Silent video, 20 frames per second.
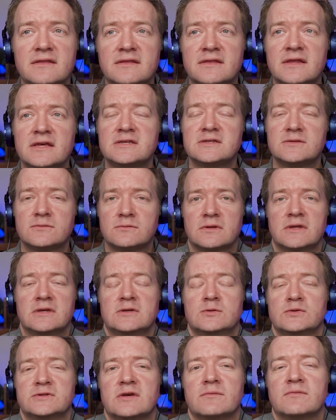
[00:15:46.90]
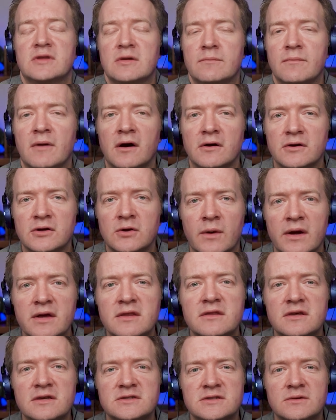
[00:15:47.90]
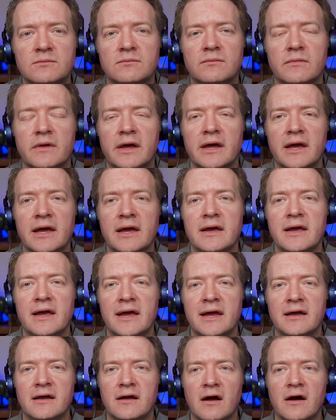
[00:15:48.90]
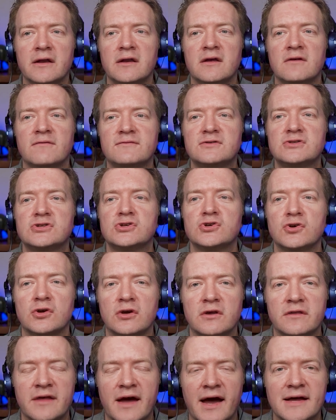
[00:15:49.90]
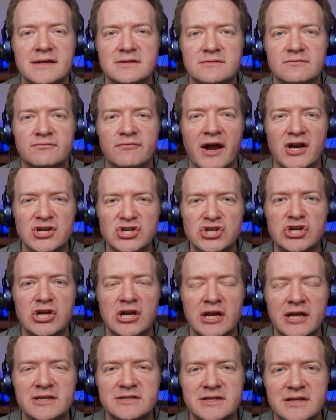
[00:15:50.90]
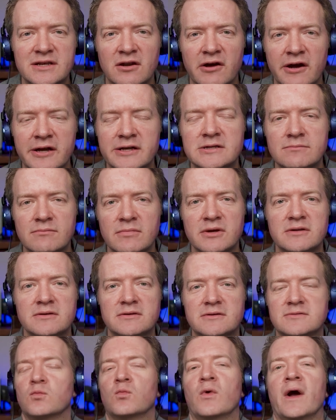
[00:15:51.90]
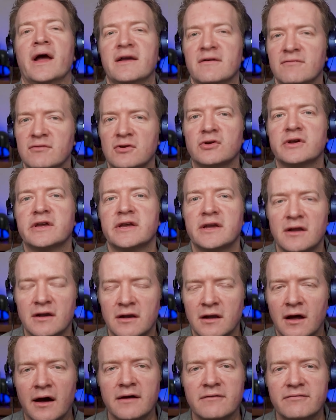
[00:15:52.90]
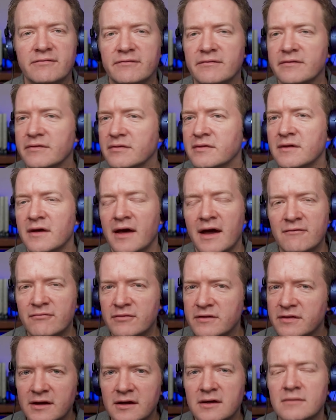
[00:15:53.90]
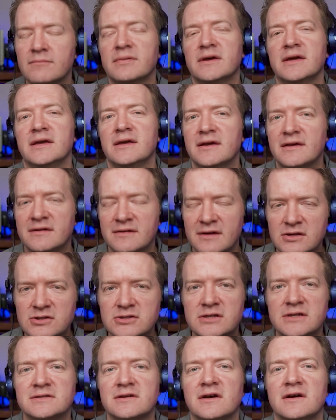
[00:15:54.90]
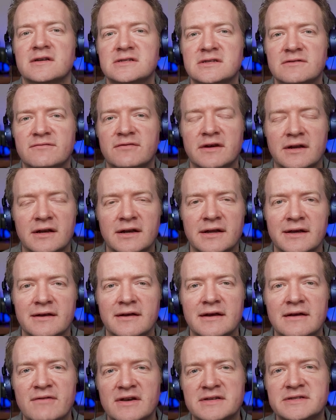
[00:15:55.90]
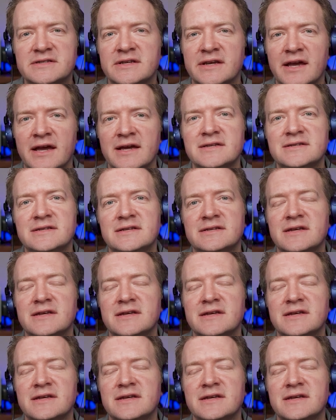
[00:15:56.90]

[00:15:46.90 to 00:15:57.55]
this was something that marked New Atheism. It kind of took that rationalist Enlightenment way of looking at life, that everything can be essentially scientifically investigated,